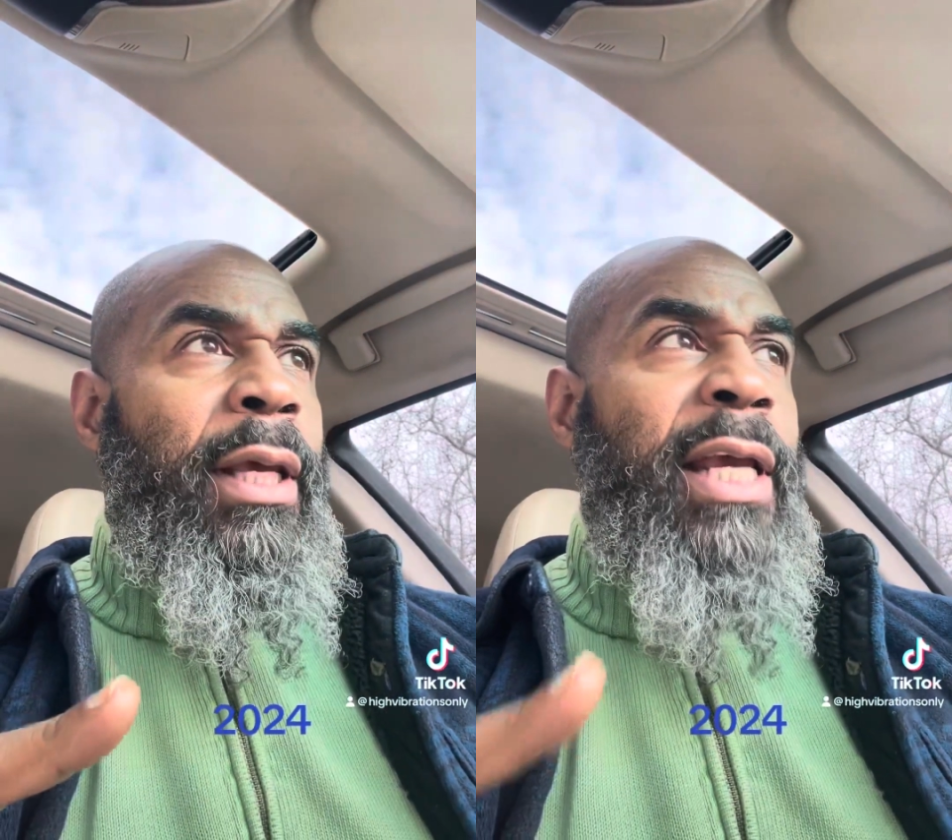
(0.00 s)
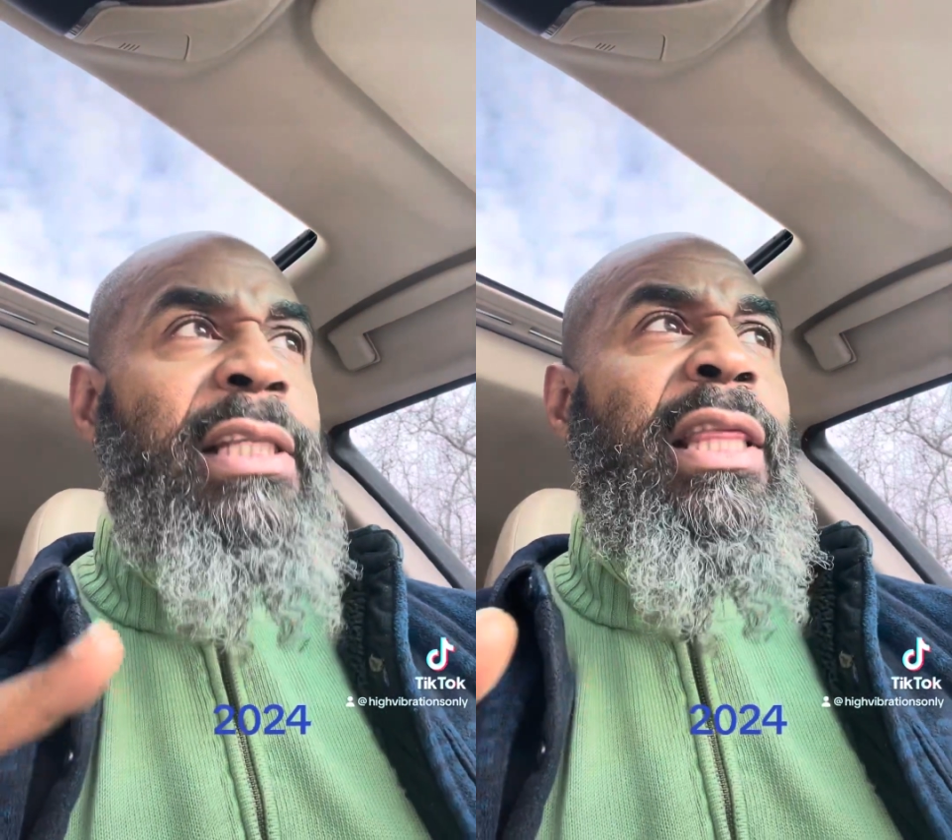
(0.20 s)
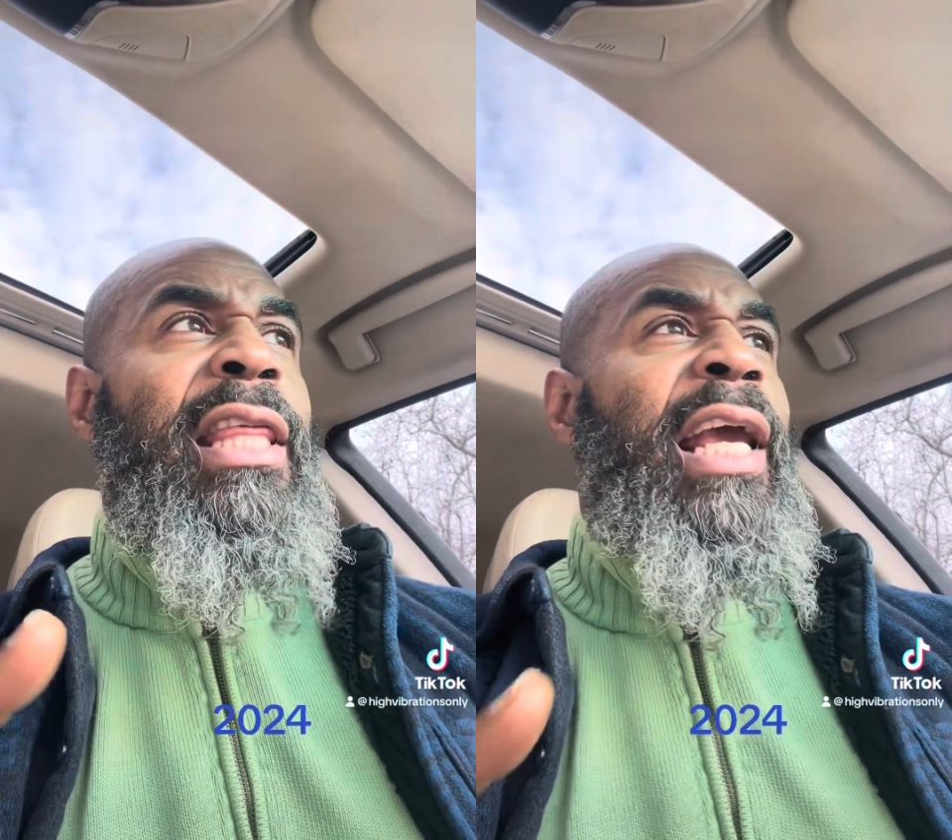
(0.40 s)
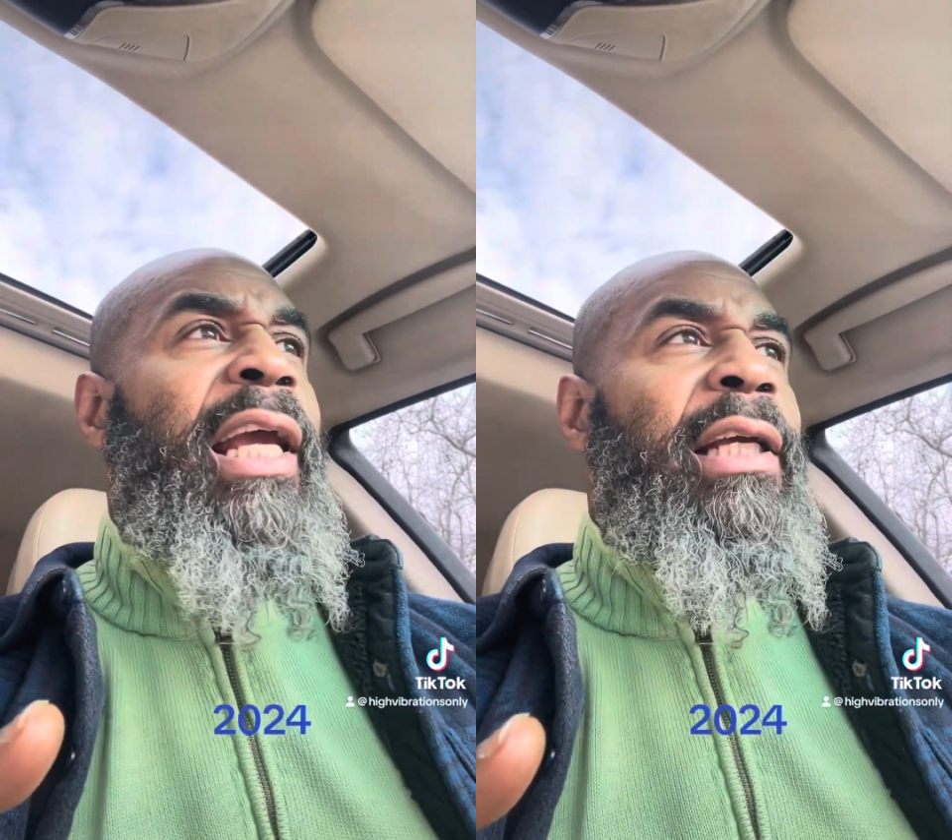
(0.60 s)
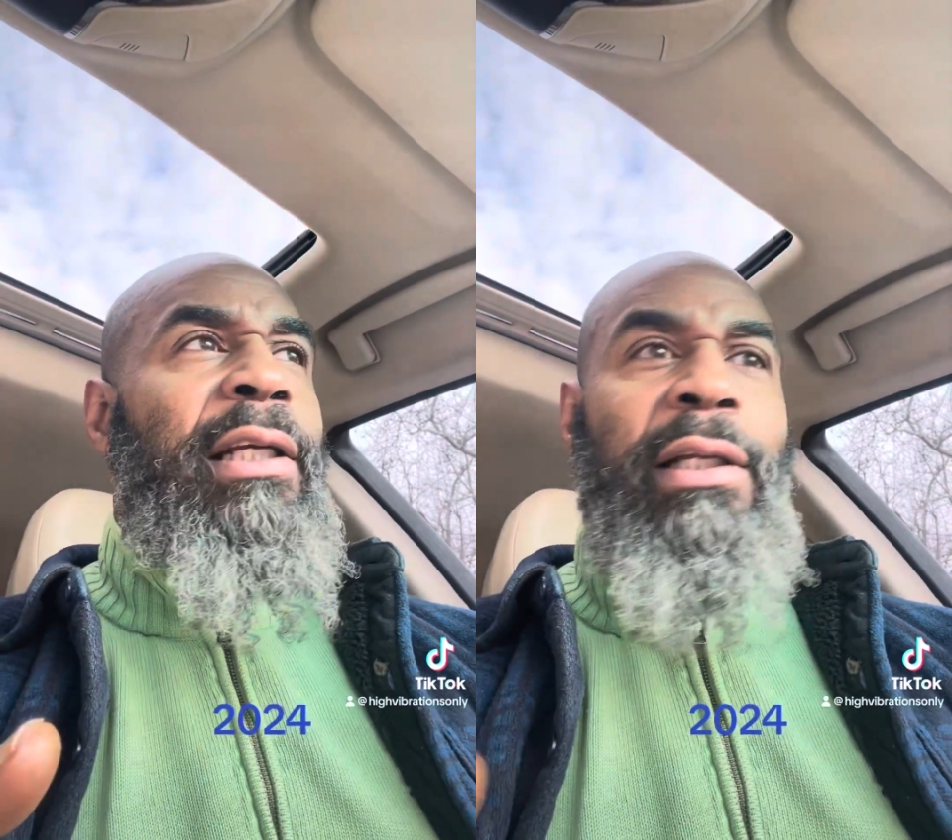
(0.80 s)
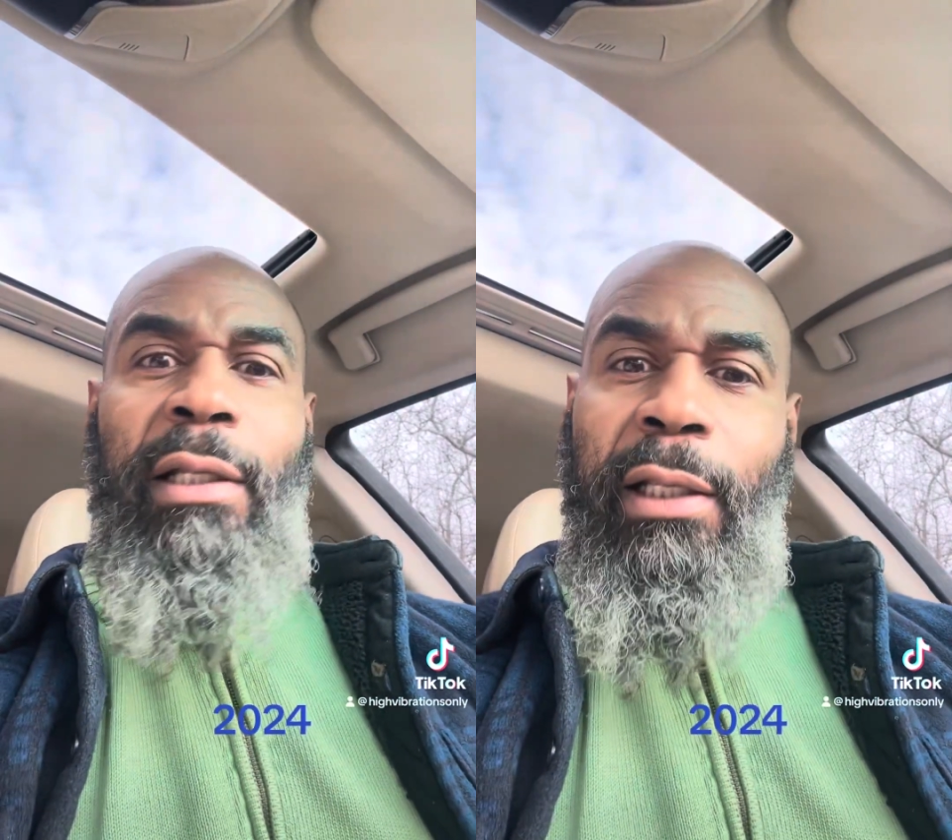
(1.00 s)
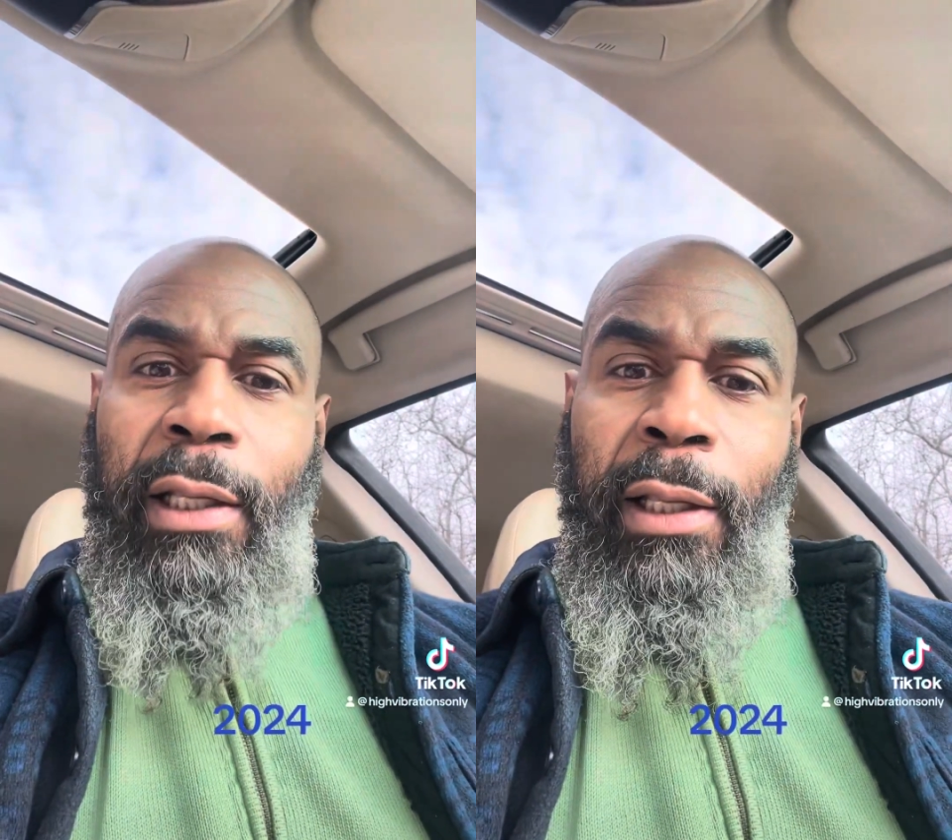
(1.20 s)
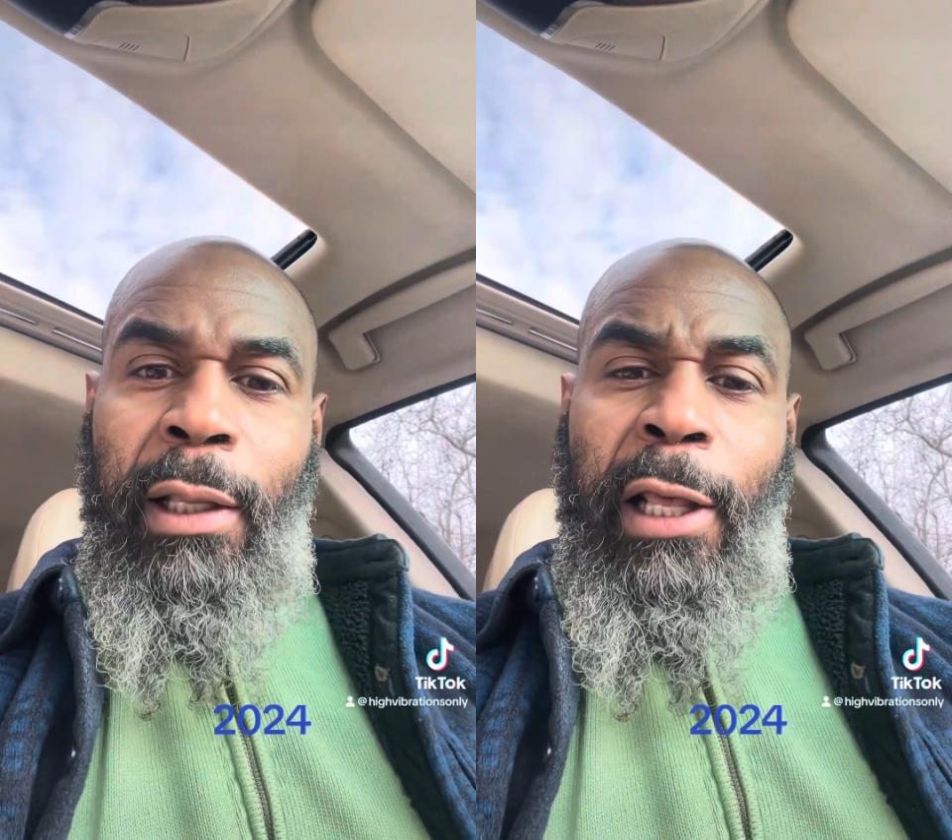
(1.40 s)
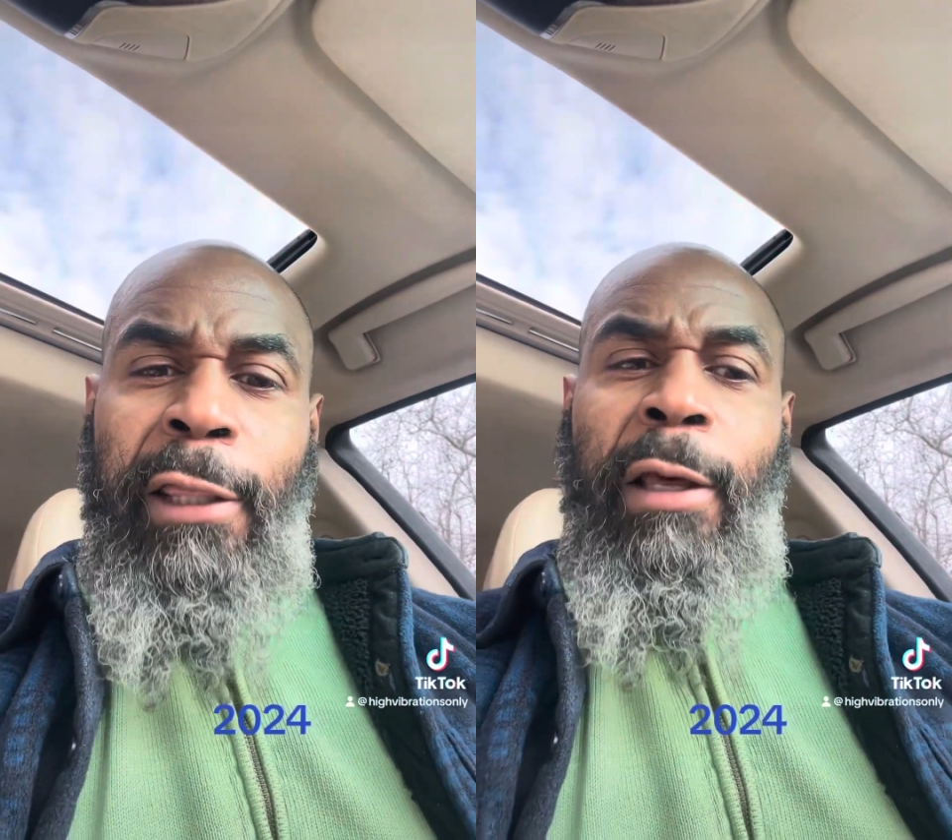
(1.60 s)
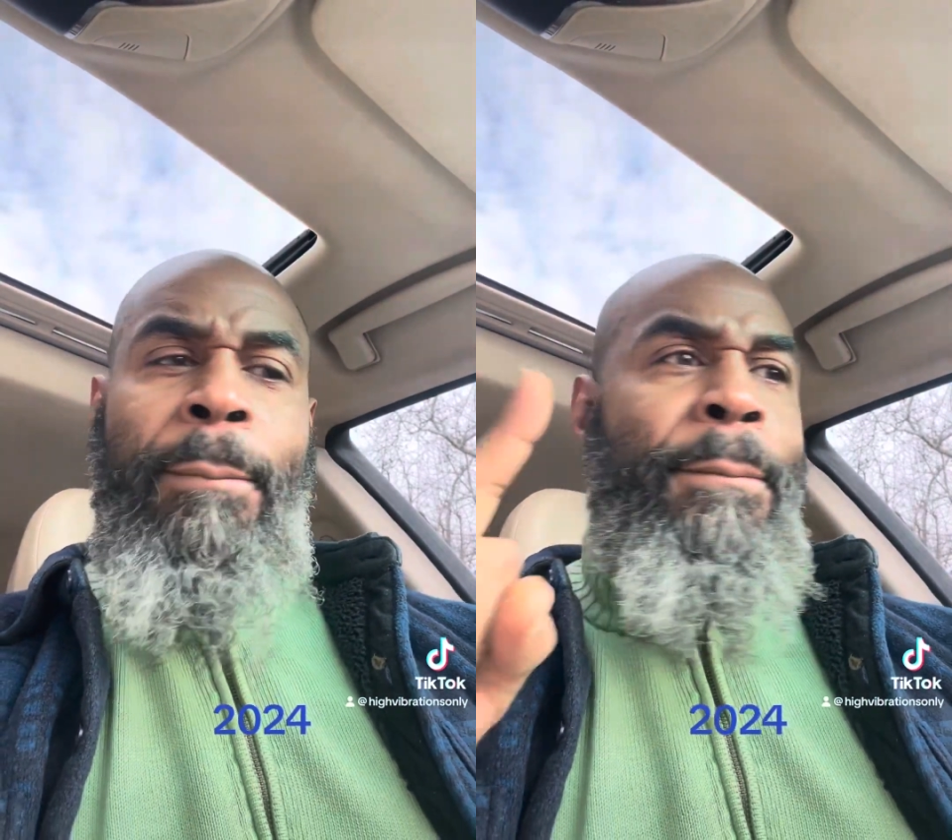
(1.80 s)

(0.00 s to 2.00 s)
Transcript: Here's the thing the